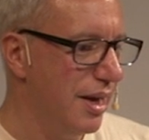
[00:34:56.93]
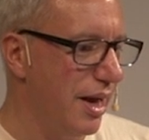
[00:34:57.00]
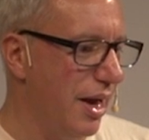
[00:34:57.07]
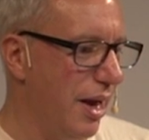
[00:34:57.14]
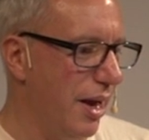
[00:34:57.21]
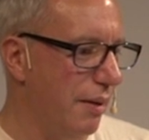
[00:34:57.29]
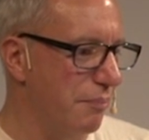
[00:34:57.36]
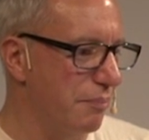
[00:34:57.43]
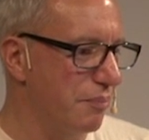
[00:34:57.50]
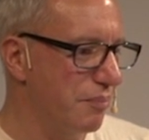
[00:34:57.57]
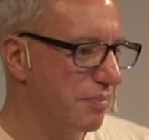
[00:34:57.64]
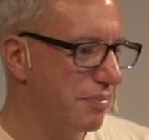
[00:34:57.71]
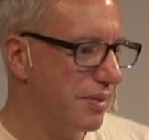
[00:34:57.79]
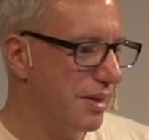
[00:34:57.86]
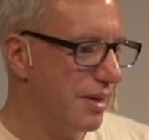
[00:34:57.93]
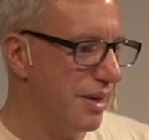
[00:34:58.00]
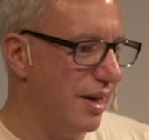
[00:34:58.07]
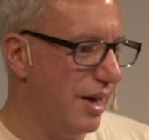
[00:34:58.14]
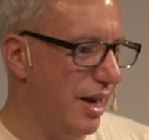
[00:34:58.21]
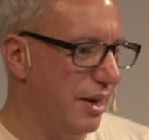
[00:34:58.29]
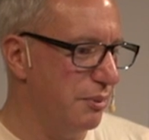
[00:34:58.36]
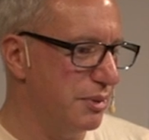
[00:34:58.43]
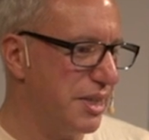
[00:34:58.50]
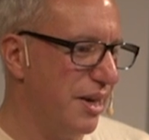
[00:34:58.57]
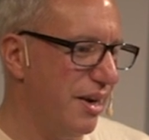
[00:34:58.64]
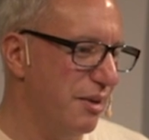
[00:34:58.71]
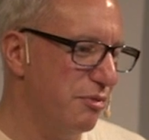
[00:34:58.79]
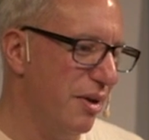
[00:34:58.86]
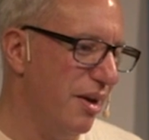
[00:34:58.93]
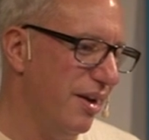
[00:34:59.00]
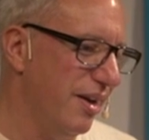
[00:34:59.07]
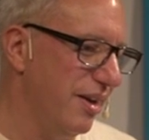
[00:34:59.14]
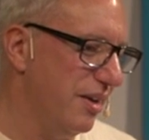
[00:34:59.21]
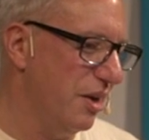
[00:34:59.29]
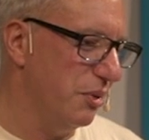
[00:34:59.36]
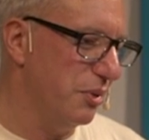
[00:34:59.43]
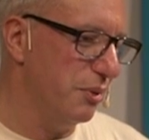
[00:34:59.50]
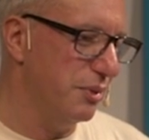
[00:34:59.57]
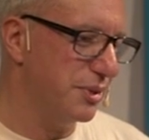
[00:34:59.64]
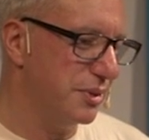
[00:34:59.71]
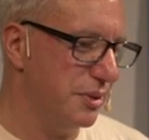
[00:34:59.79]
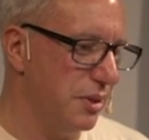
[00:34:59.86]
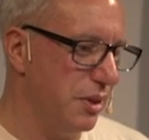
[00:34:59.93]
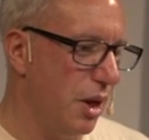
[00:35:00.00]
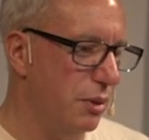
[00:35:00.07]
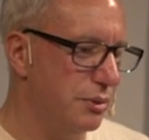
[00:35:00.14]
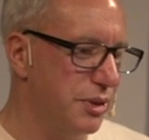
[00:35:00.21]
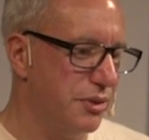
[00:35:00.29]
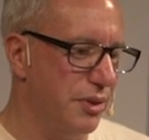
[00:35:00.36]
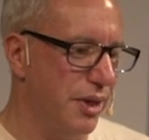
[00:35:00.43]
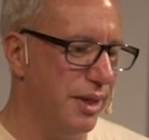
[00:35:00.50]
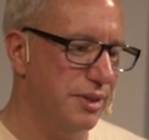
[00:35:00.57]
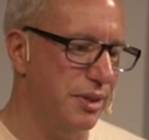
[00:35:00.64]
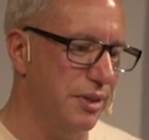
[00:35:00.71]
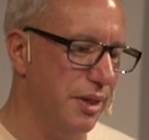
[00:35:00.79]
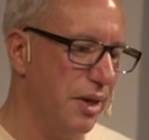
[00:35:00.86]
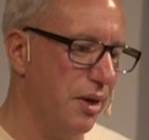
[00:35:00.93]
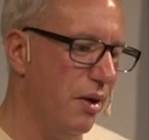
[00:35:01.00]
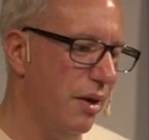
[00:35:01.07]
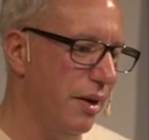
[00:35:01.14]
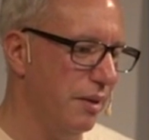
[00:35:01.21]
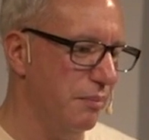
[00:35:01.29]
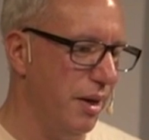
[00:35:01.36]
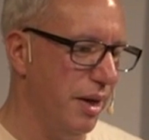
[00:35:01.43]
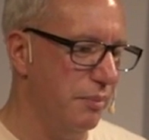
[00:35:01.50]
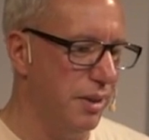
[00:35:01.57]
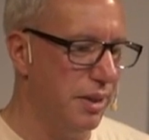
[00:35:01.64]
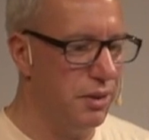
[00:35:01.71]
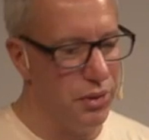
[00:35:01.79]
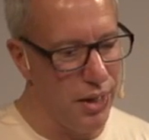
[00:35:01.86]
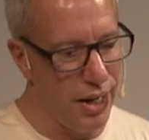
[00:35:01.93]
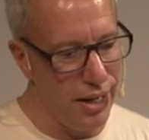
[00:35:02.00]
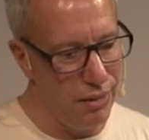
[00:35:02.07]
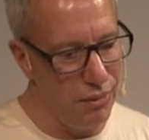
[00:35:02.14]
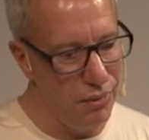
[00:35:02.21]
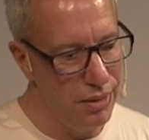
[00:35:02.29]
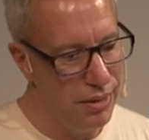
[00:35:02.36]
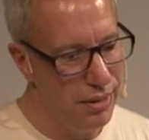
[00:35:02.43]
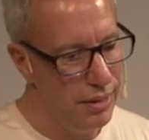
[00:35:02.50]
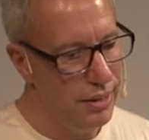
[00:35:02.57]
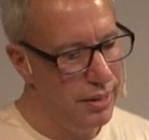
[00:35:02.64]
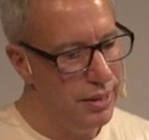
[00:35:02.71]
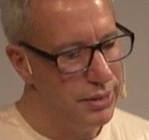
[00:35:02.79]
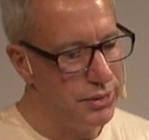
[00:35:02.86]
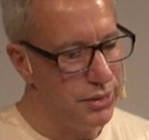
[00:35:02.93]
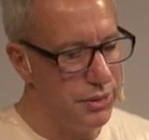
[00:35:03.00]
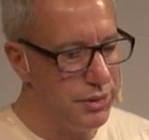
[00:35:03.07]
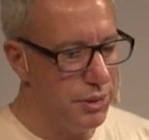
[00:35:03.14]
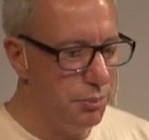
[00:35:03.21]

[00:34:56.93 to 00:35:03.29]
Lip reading: And it was kind of like, there was loads of things that the client made me cut out. So there's a